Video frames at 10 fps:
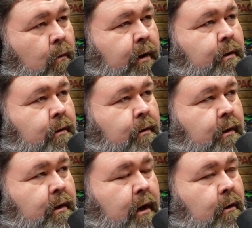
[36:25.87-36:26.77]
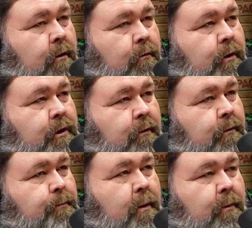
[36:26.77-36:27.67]
took, and I don't know where Rochelle
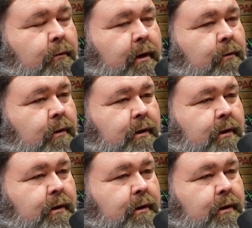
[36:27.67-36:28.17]
was probably reading one of